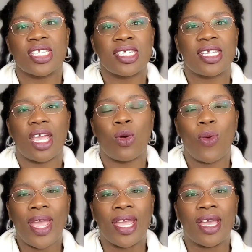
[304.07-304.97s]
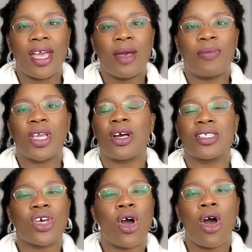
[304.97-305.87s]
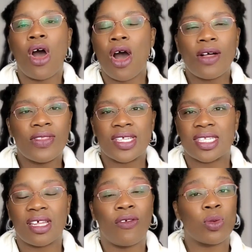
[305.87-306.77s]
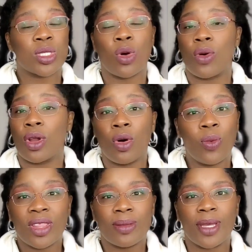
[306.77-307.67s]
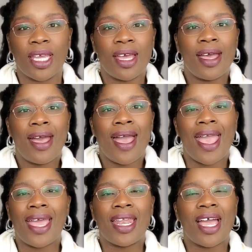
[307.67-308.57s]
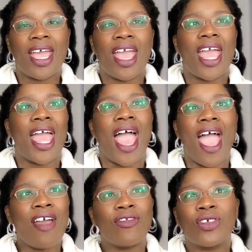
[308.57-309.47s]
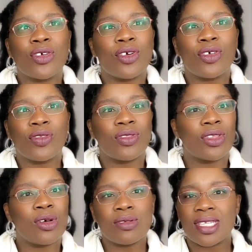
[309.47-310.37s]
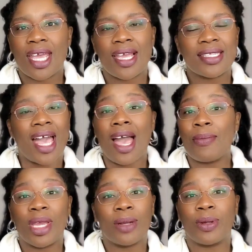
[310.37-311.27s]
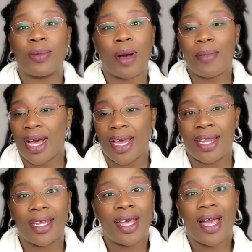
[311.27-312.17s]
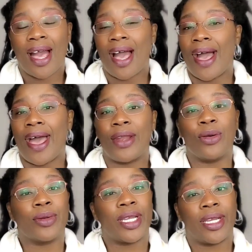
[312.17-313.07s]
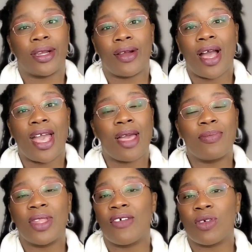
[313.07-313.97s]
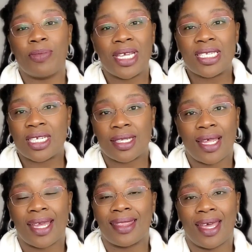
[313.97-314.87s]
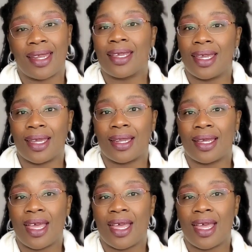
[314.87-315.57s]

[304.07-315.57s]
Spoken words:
to stay awake because all this stuff was going on with me. And after those days, I made up in my mind, I don't care. I am never binging like that again.